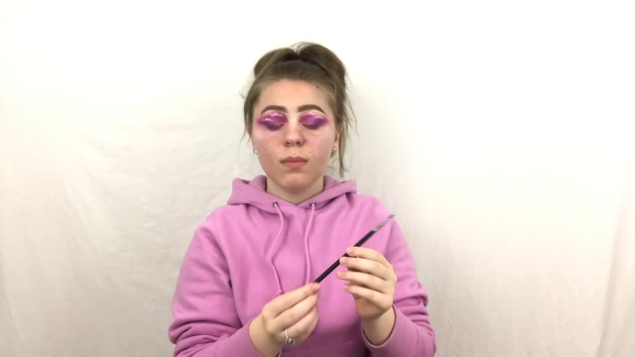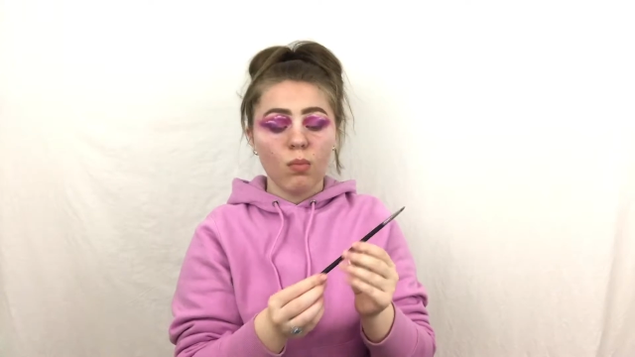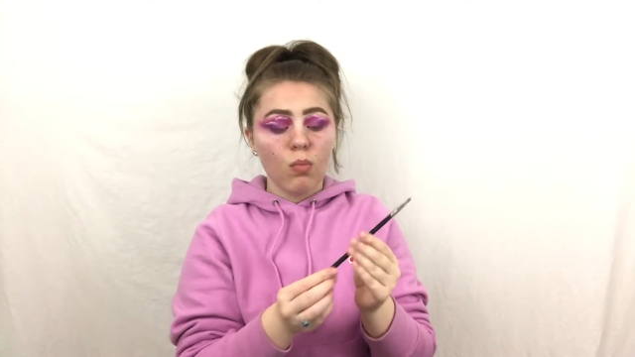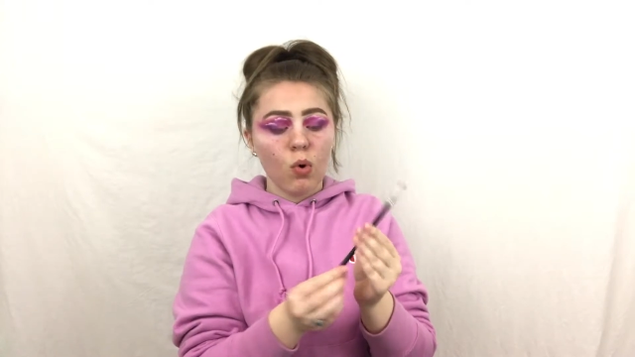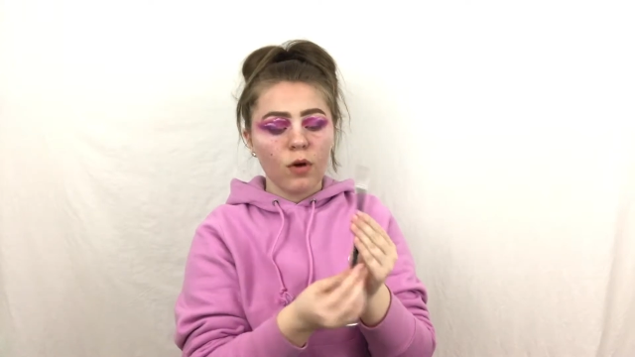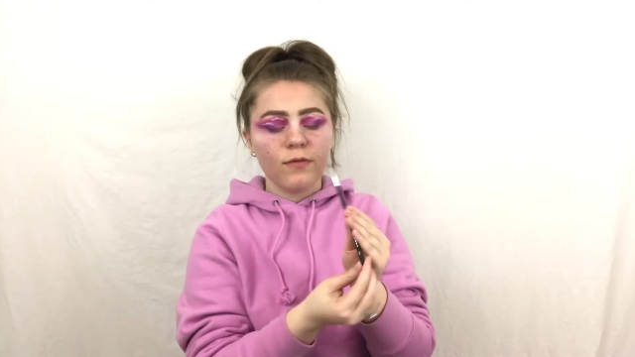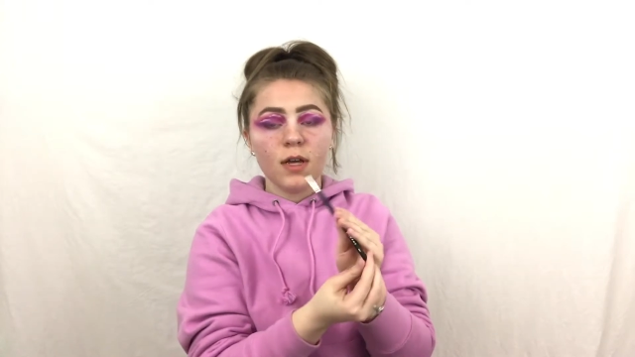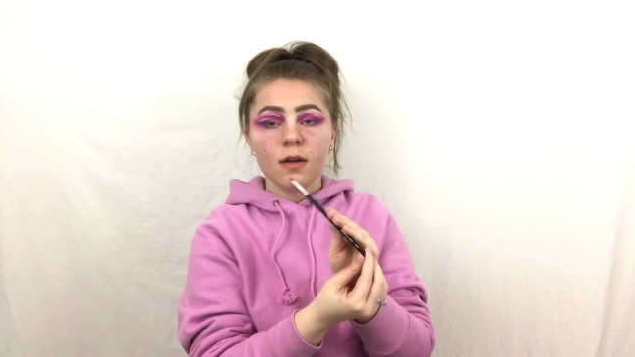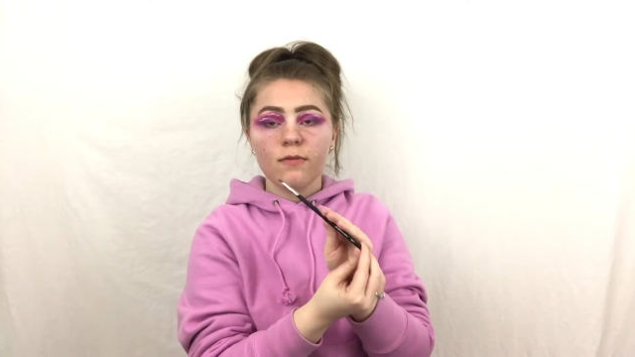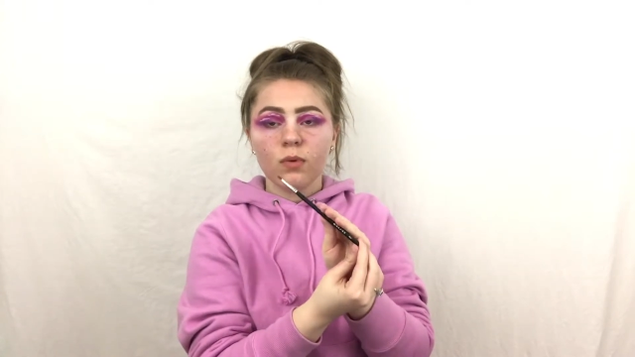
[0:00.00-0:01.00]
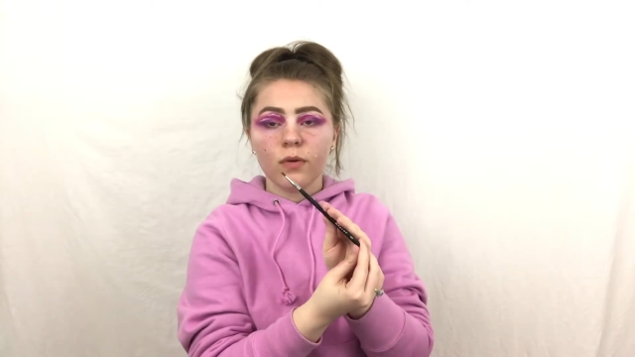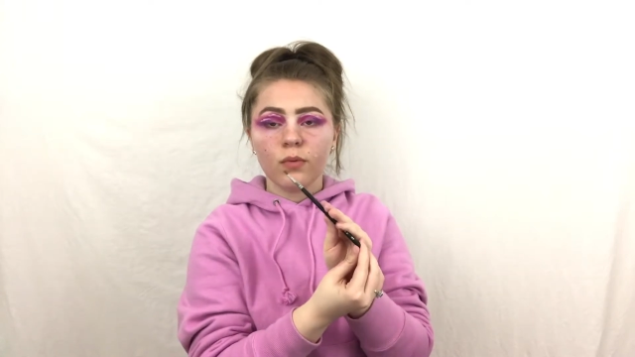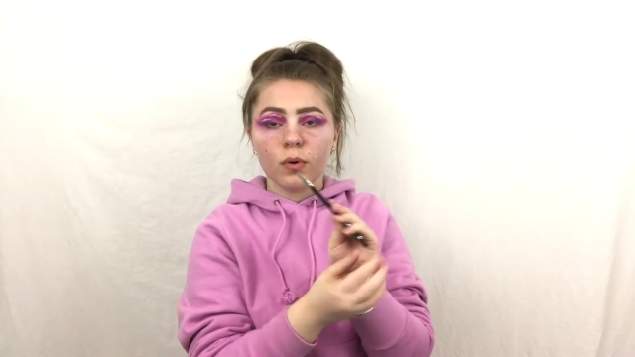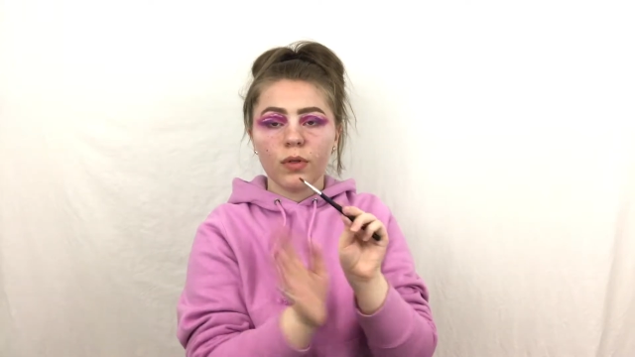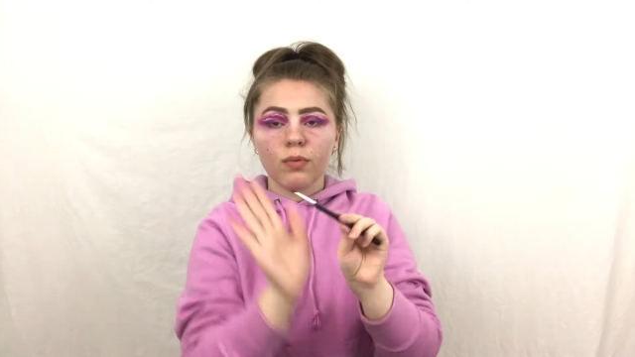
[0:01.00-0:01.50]
Morphe
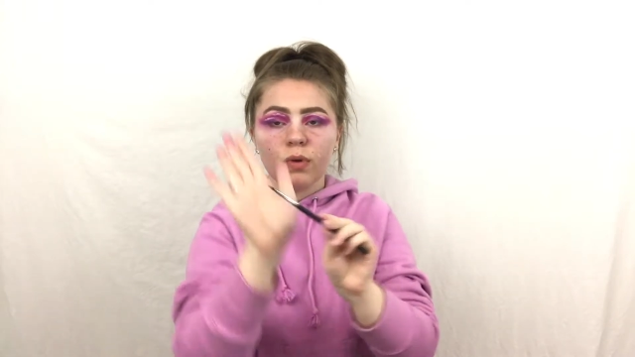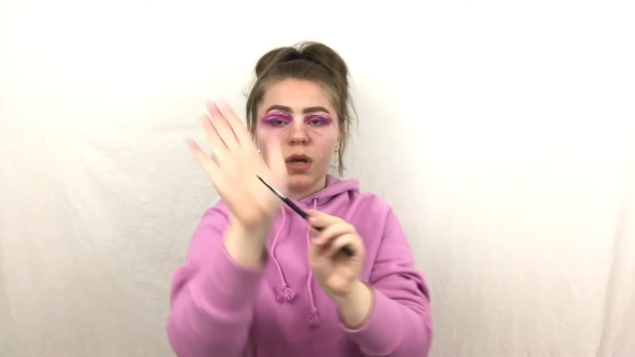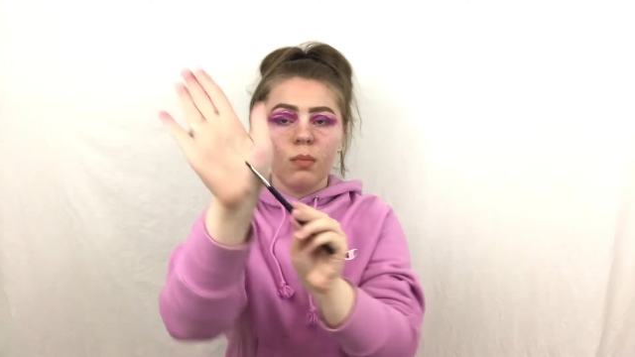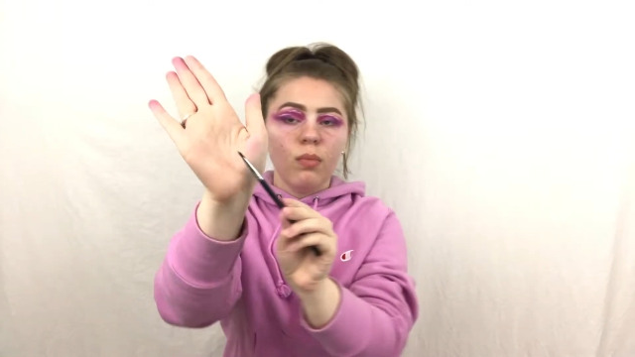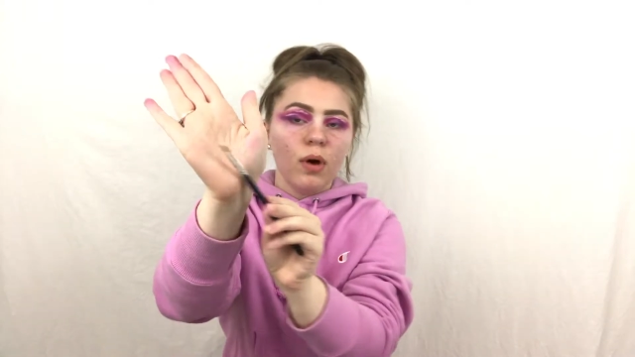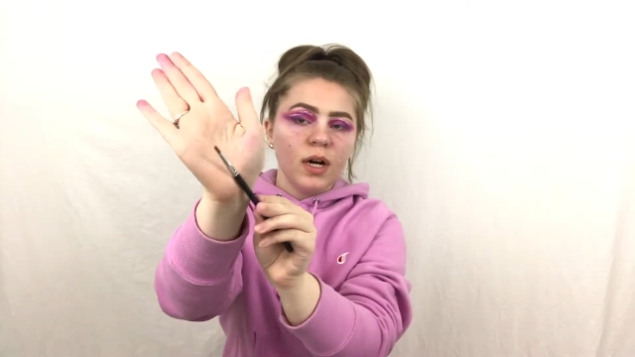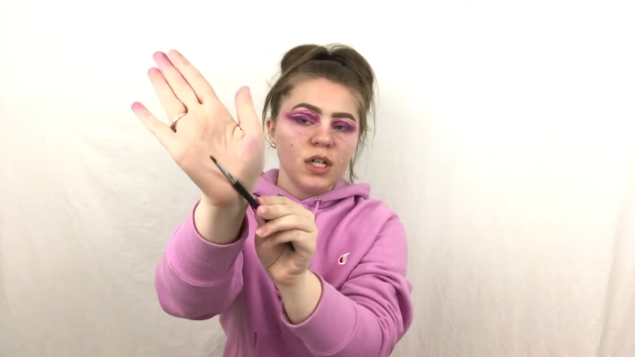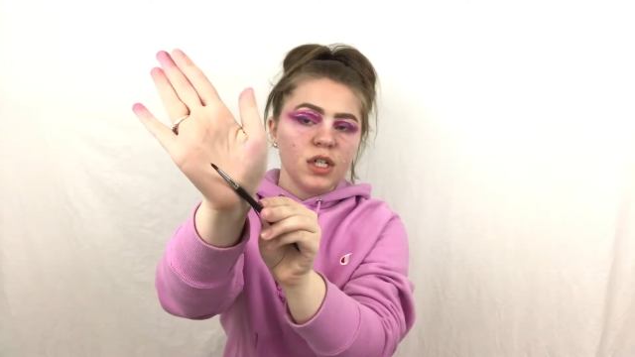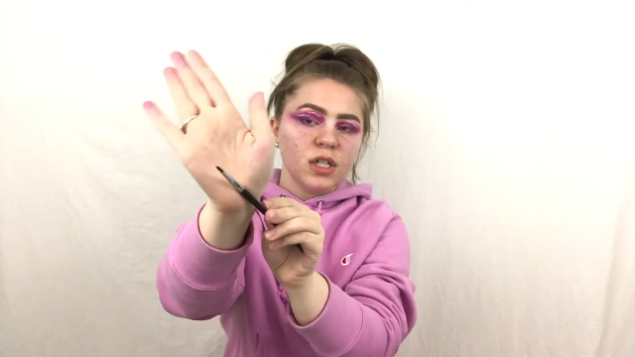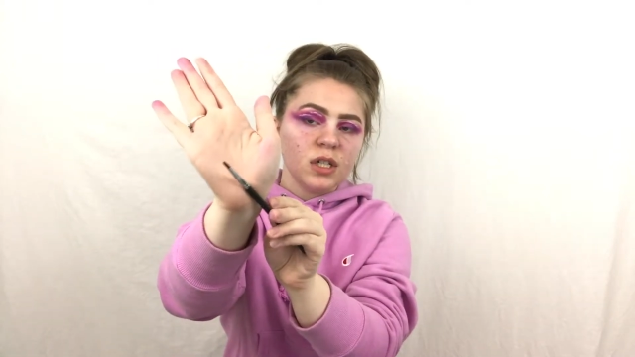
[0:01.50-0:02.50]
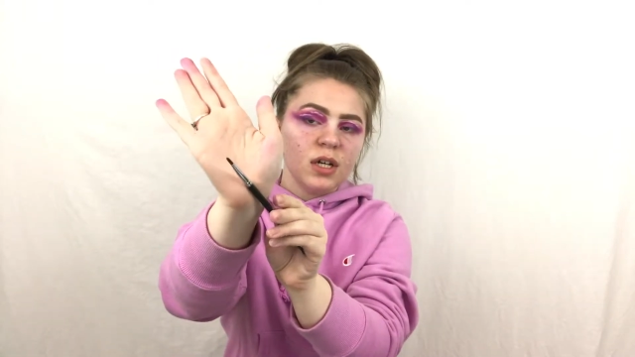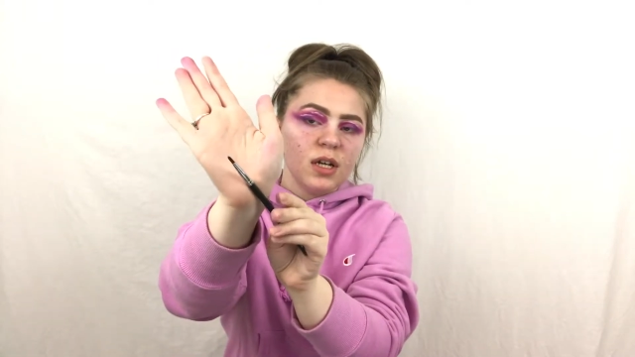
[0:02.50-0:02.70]
443 brush,